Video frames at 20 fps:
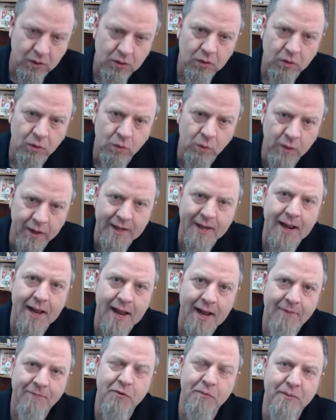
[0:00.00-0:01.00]
we
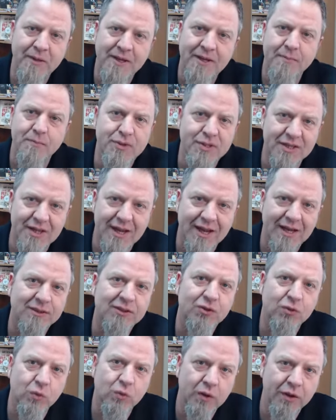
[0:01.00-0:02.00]
have to be
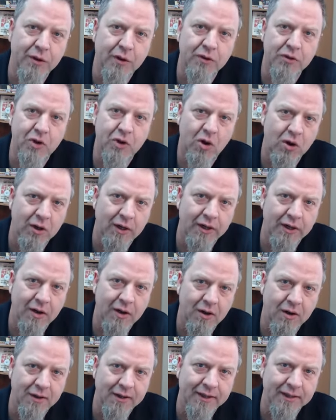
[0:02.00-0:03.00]
obsessed with our target
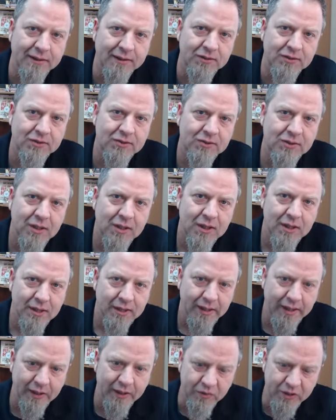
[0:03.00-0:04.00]
audience.
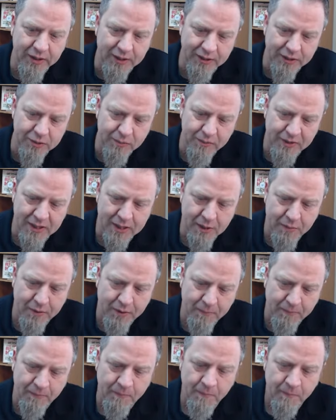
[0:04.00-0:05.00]
And we need to be able
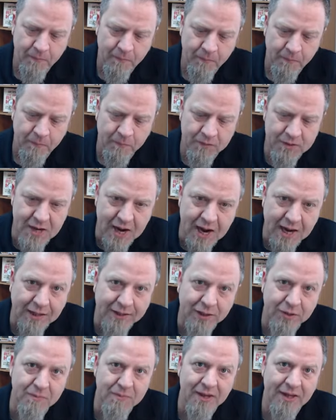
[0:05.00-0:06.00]
to
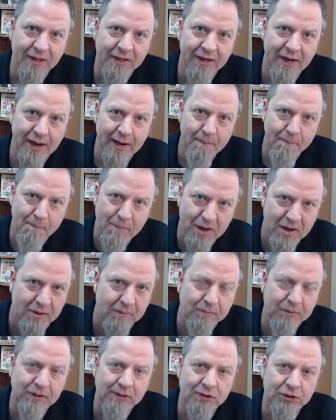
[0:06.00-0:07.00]
document and
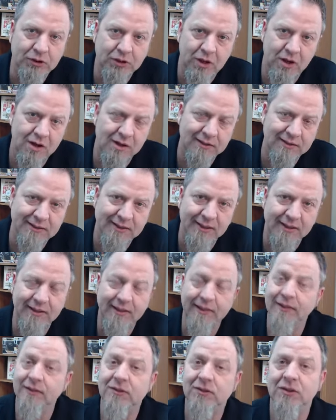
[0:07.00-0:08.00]
publish
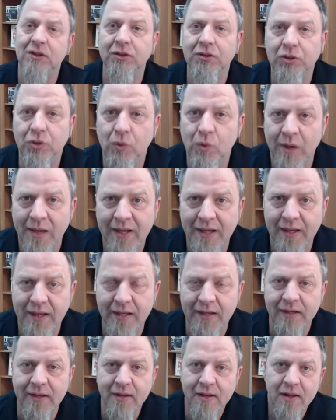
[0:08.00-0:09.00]
content in such a
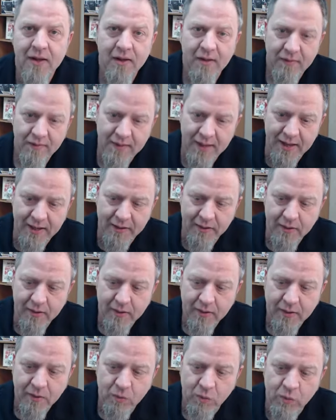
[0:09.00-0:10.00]
way that
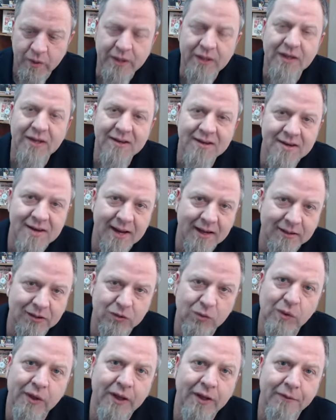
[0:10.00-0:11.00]
we connect
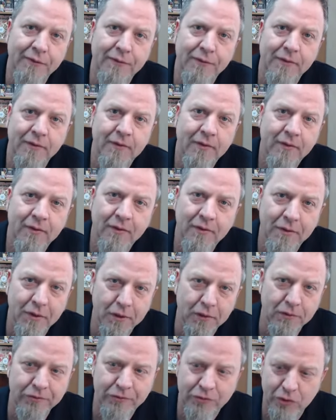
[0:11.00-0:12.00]
with
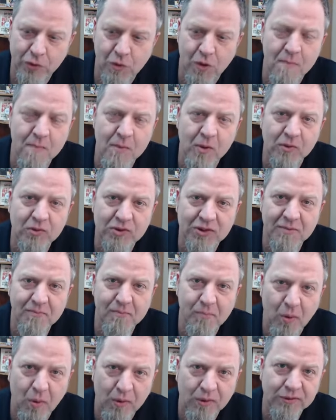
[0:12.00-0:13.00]
those who are most
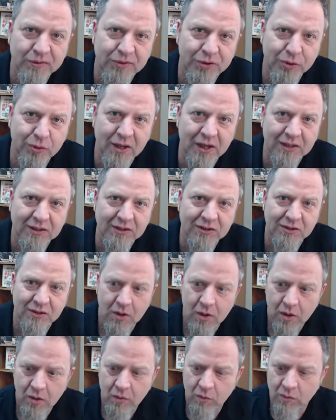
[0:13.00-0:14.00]
important to us,
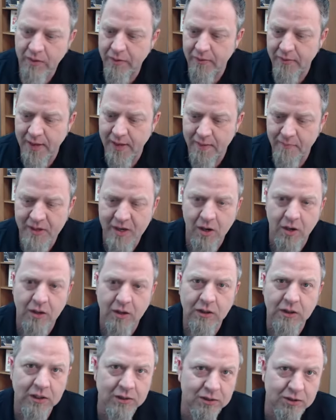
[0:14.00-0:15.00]
whether that be our
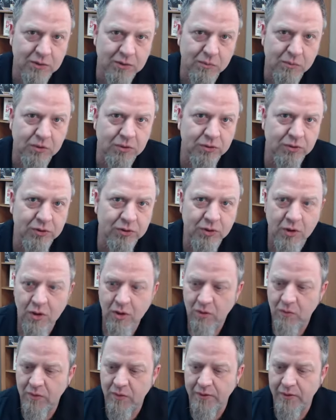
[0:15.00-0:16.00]
customers,
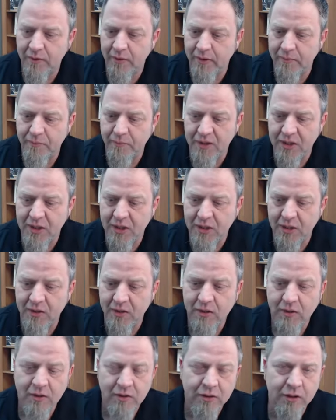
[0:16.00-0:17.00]
whether it
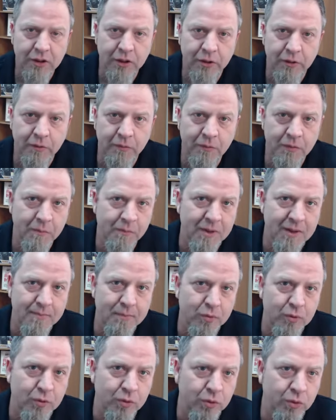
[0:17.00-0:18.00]
be you know the
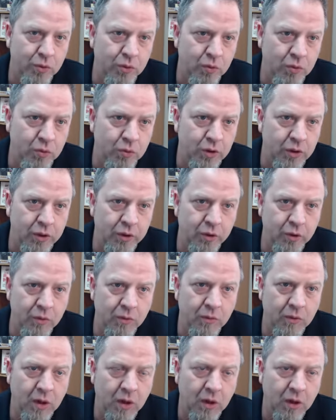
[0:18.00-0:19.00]
people who you
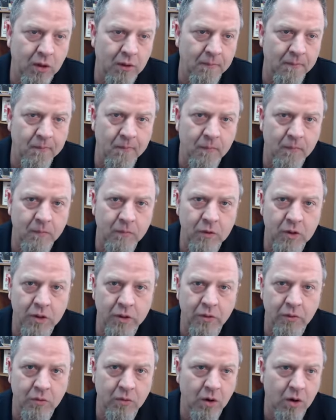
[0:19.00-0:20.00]
know um, you
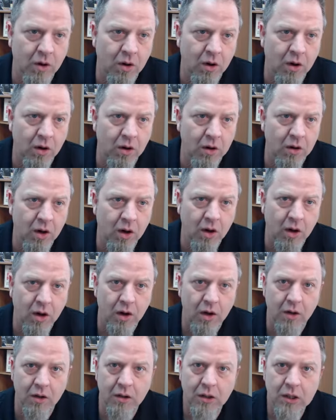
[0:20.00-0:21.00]
know are
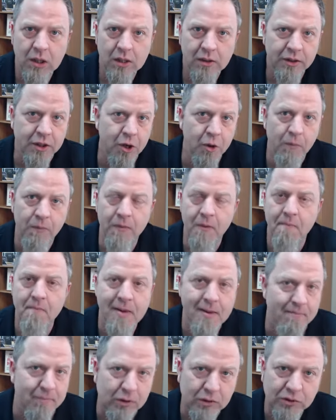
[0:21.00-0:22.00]
are you know the
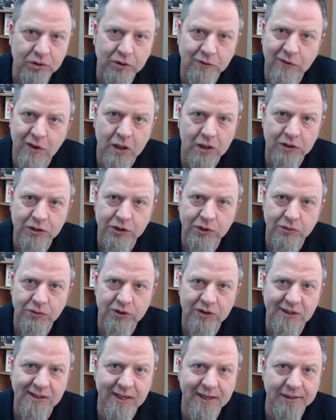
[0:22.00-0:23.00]
members of our
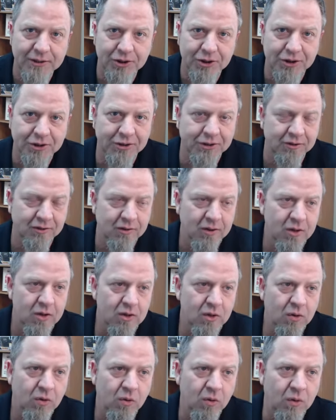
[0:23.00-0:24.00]
association
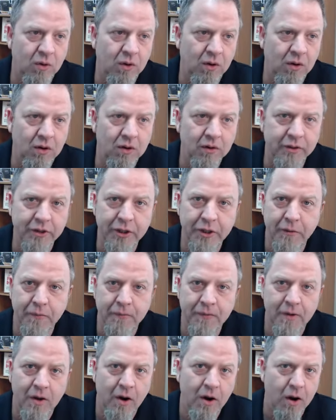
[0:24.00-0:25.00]
or you
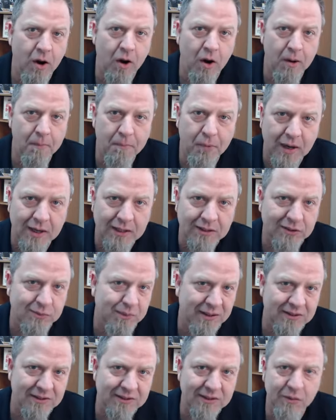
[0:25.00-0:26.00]
know our, our
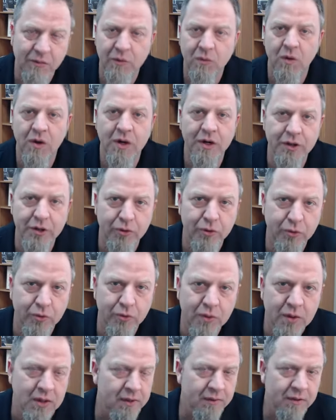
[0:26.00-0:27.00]
prospects that we want to
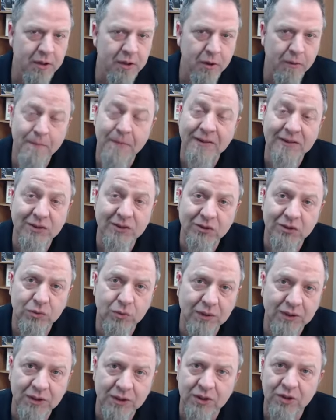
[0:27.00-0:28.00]
do you know business
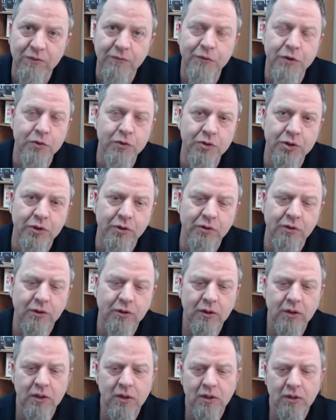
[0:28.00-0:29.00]
with in the future
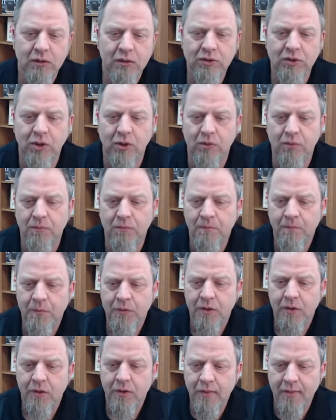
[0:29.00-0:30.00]
so
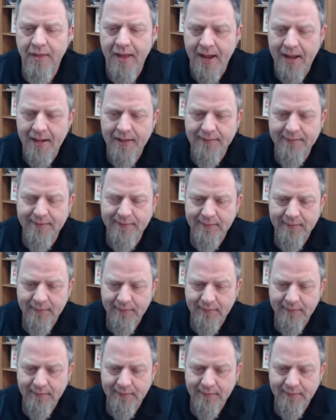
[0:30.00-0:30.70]
that